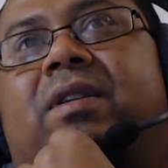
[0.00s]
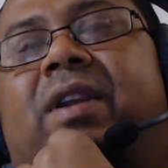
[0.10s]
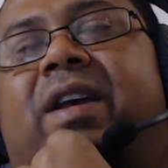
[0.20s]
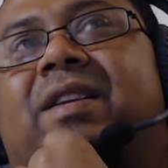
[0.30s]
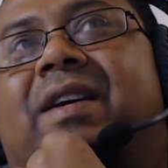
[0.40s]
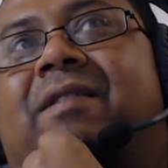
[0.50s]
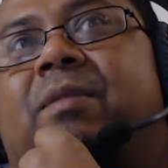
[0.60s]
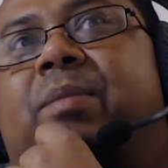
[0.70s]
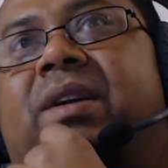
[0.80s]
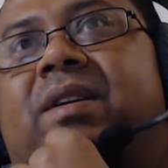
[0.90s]
like a
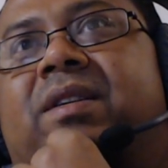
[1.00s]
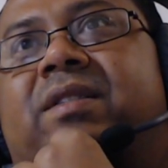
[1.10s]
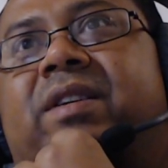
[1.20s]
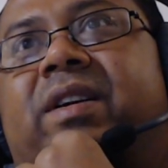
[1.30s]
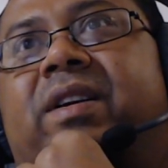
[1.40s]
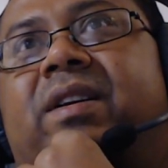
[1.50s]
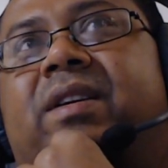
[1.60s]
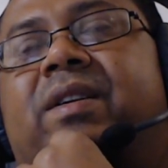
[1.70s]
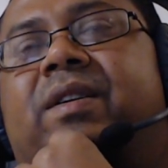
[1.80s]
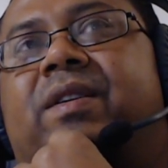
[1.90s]
developing country
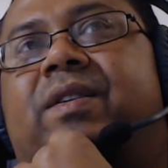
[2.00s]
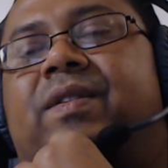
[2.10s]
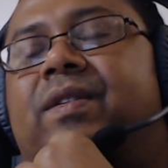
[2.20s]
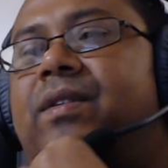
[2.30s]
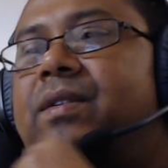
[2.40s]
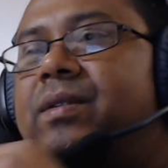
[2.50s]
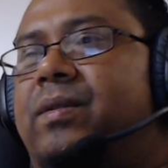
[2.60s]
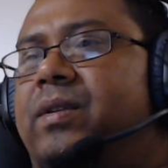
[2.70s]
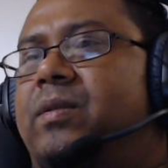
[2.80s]
or